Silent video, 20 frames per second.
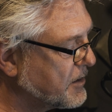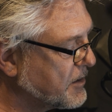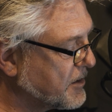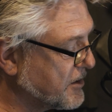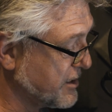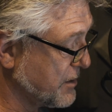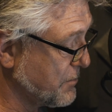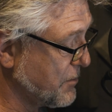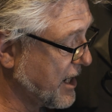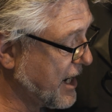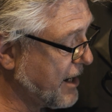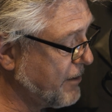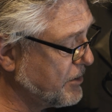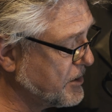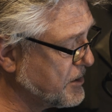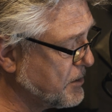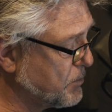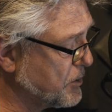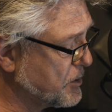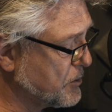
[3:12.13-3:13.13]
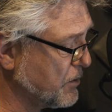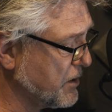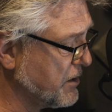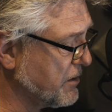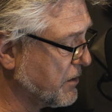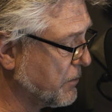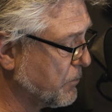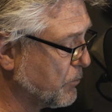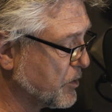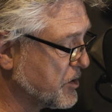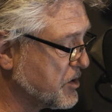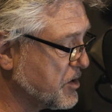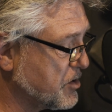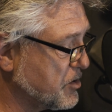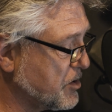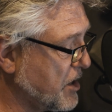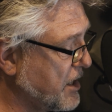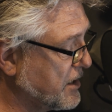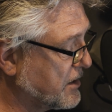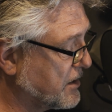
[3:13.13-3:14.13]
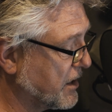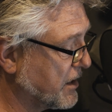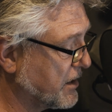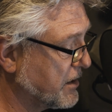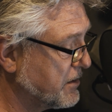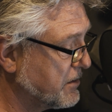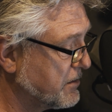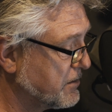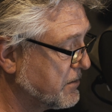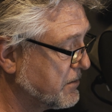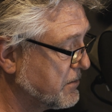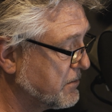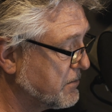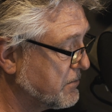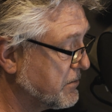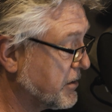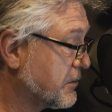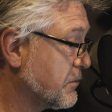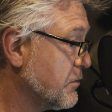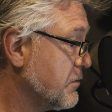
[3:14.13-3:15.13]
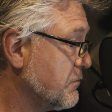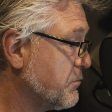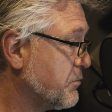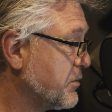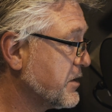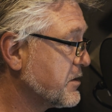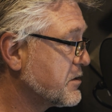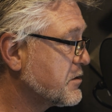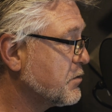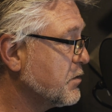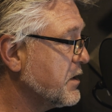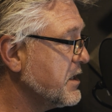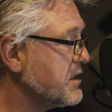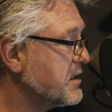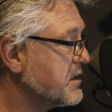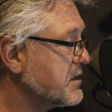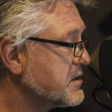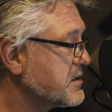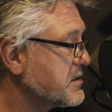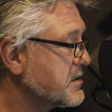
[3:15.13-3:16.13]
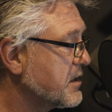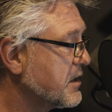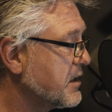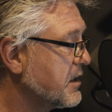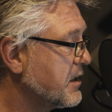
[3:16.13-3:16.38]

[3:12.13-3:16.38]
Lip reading: The similarity between them was striking. They could have been twins.